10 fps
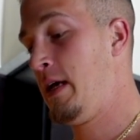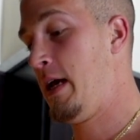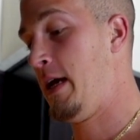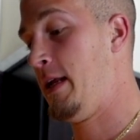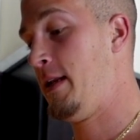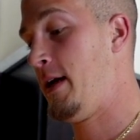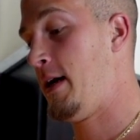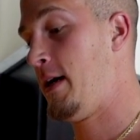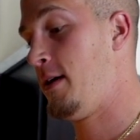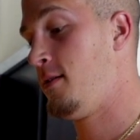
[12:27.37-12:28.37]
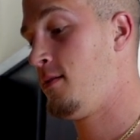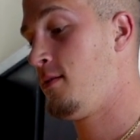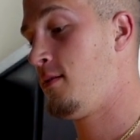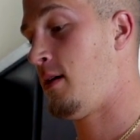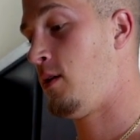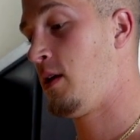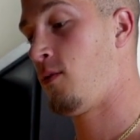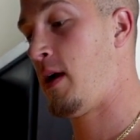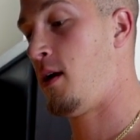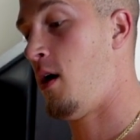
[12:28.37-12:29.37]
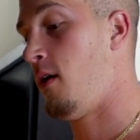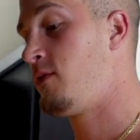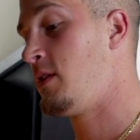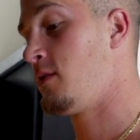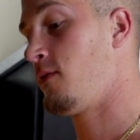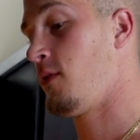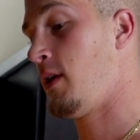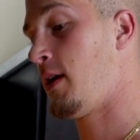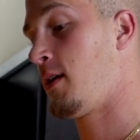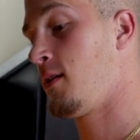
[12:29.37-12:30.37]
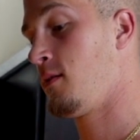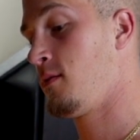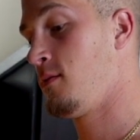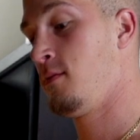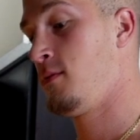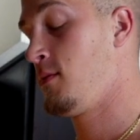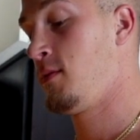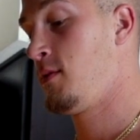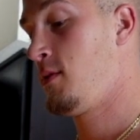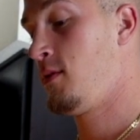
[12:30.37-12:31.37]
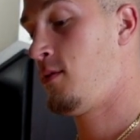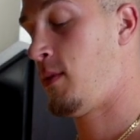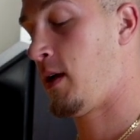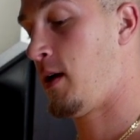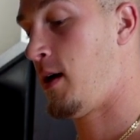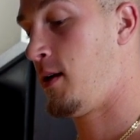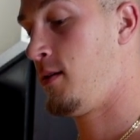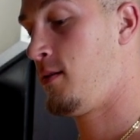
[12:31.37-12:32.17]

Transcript: And I only ran an off season for like, oh my God,